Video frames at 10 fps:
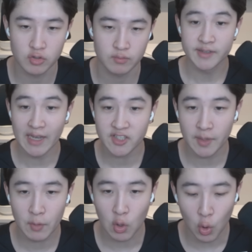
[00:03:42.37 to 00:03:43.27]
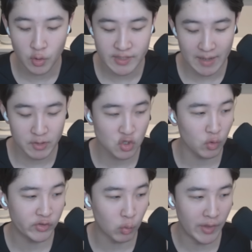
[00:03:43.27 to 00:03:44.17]
Next up, her old damage
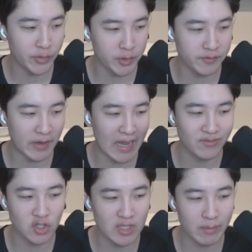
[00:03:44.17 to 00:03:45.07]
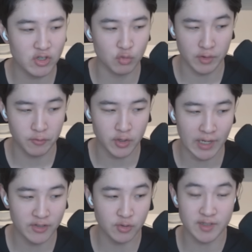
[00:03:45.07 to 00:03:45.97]
was 135. New damage is
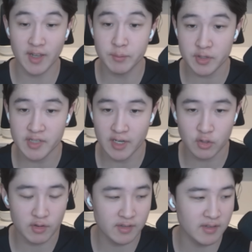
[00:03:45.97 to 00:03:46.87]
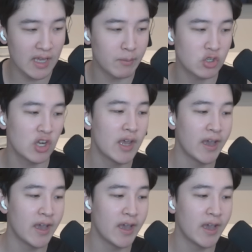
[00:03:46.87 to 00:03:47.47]
149, so a 10% increase in damage.